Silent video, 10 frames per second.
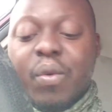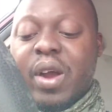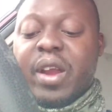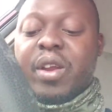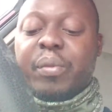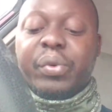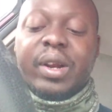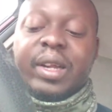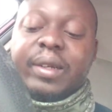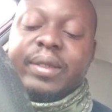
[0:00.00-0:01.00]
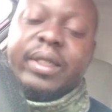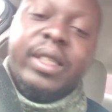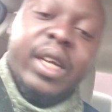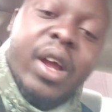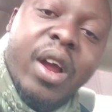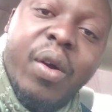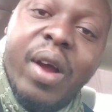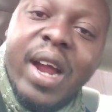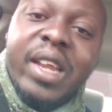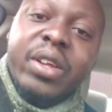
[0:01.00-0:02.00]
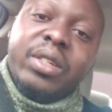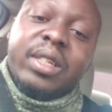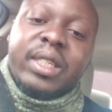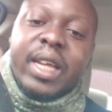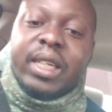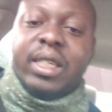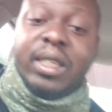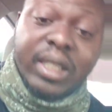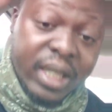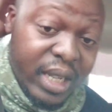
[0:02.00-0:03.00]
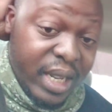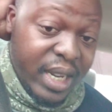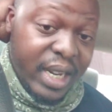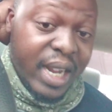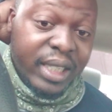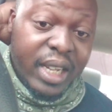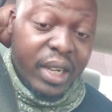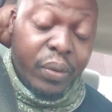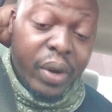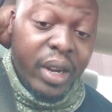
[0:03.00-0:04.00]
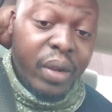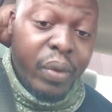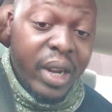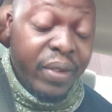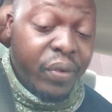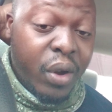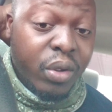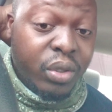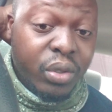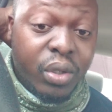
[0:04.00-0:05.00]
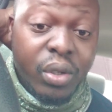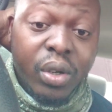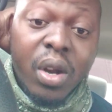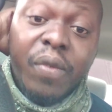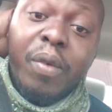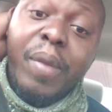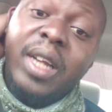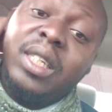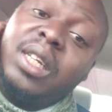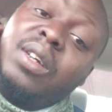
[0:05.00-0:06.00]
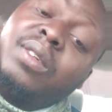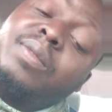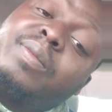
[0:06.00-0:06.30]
Why an umbrella? In Houston, Texas, it does get rainy. We live close to the Gulf of Mexico.